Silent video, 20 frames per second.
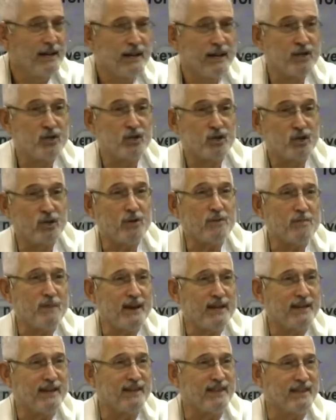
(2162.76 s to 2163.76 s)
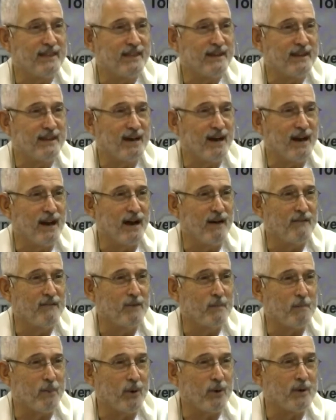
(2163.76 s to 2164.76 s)
It should make you think of
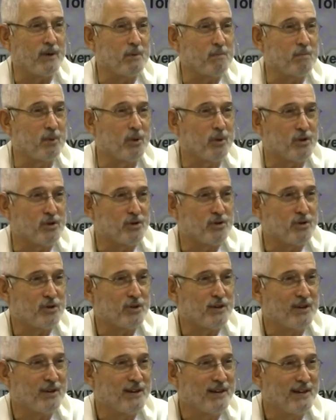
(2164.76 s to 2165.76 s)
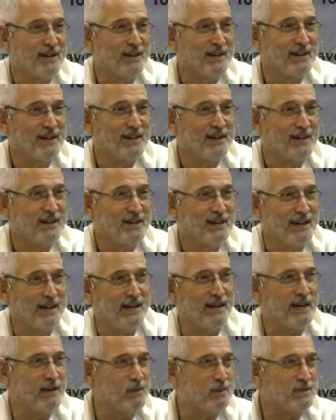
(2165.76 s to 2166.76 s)
the burning bush,
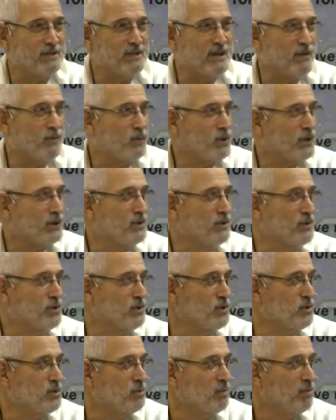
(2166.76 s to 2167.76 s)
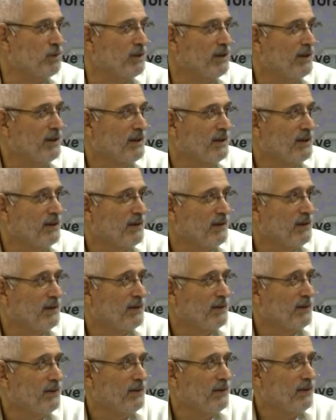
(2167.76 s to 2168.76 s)
and it was never consumed.
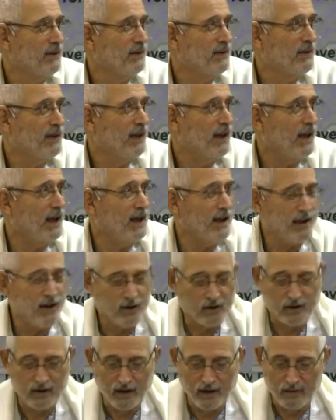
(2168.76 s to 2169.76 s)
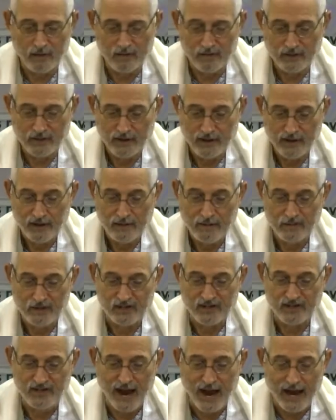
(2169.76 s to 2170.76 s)
And here comes
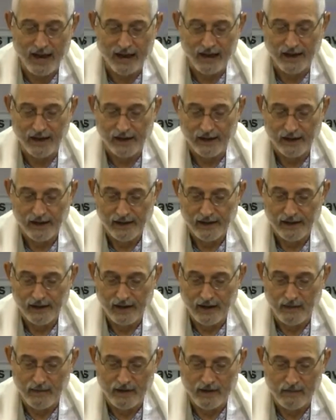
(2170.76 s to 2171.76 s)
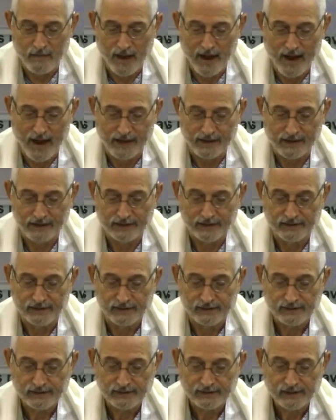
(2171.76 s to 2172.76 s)
Messiah coming back.
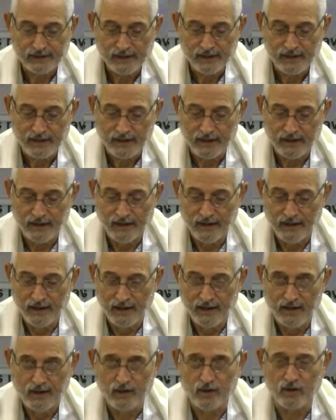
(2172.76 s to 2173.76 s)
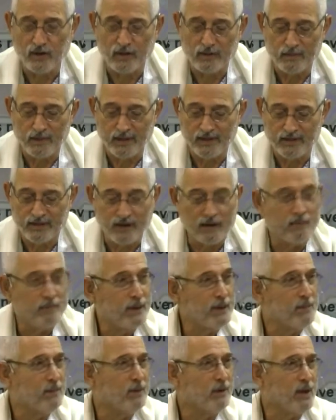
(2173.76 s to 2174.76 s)
There are going to be
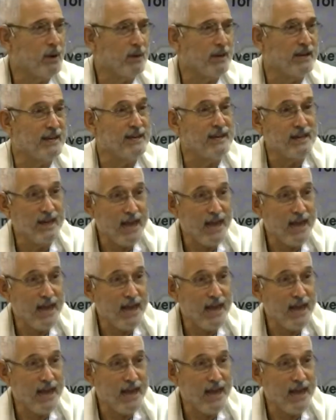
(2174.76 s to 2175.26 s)
some people going,